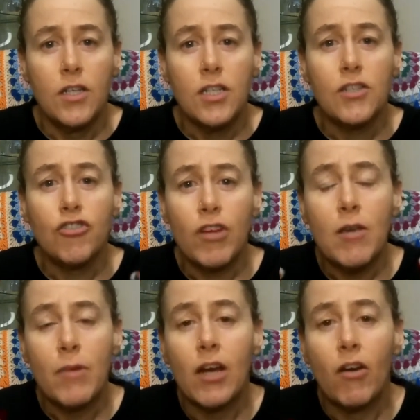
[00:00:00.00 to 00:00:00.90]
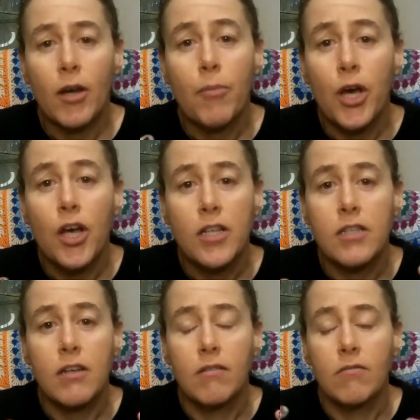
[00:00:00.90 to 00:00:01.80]
just treat me like a
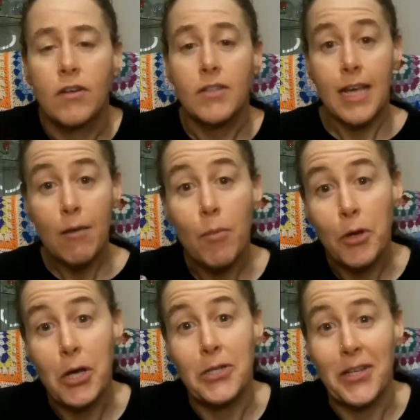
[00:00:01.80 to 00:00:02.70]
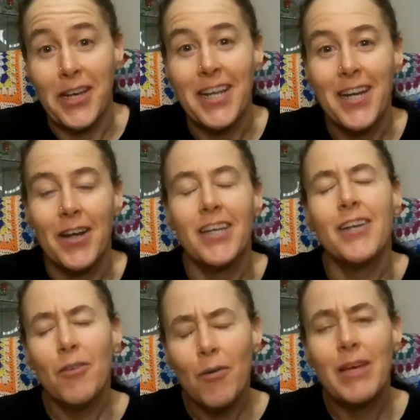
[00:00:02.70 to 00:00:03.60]
person, because I am a person, you know. You
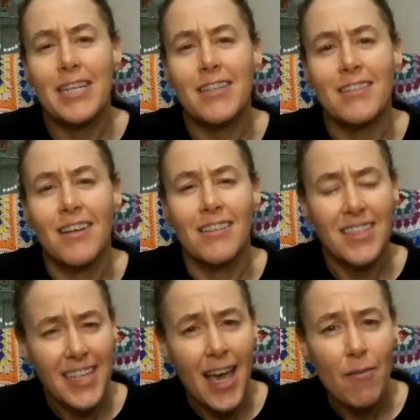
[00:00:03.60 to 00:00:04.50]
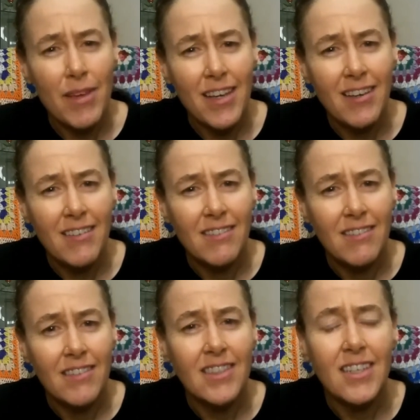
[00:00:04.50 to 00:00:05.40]
know what I mean, don't you? You get me?
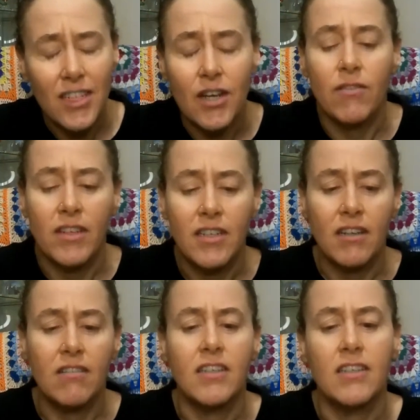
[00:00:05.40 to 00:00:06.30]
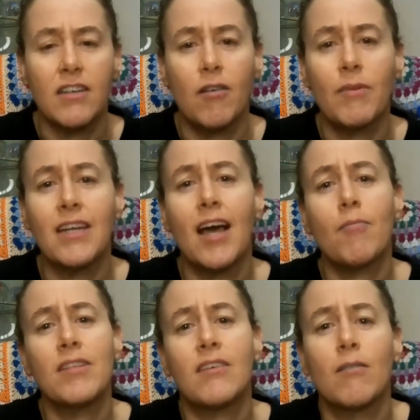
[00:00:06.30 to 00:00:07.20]
You do. I mean, how
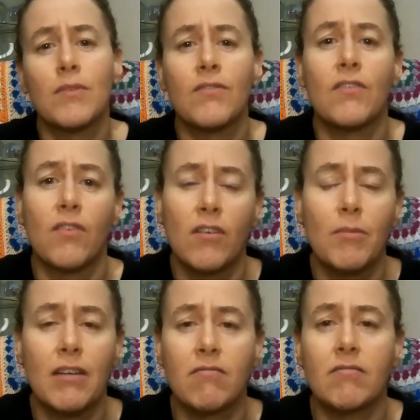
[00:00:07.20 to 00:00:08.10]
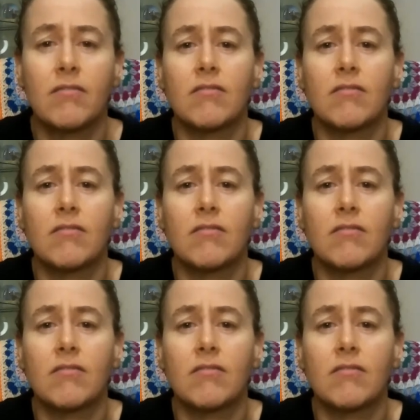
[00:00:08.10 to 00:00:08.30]
many times have you followed? I mean,